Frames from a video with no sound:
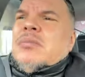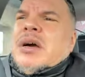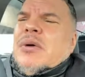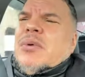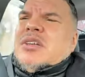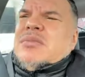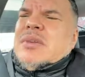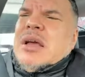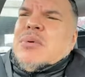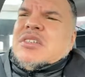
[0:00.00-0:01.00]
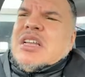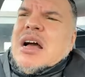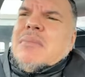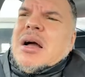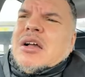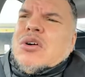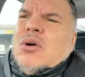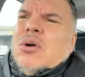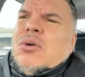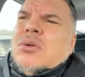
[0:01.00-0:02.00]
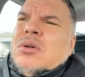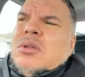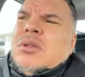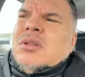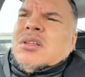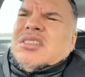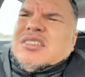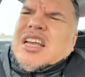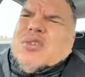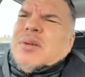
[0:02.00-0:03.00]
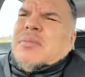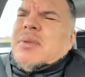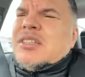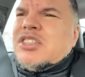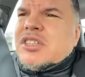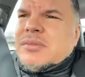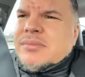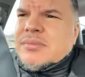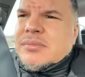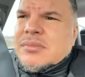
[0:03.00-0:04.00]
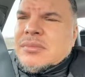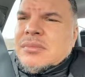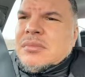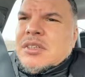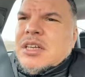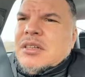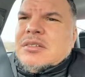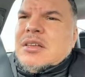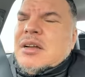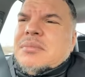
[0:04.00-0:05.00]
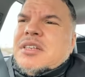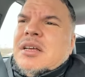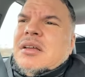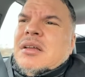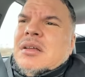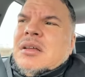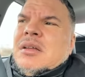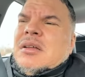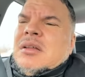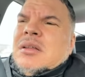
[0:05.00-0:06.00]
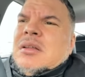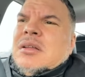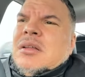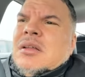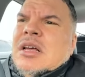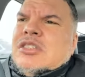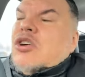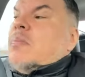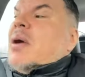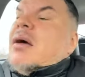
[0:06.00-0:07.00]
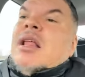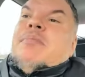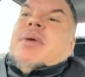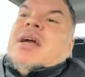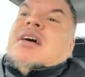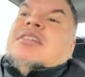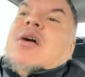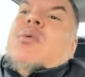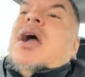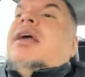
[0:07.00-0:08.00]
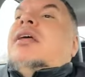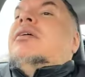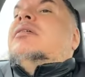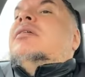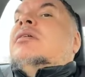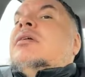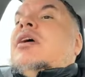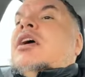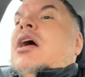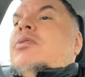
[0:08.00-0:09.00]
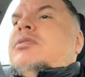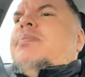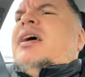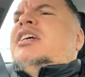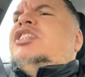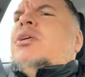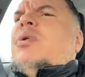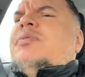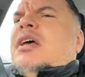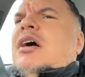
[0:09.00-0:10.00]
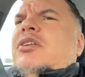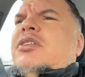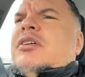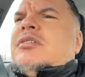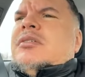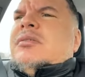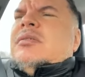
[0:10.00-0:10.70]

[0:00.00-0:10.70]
But it was not my goal to take over the masjid. You understand what I'm saying? And so, but because I waited and I was patient with the elders,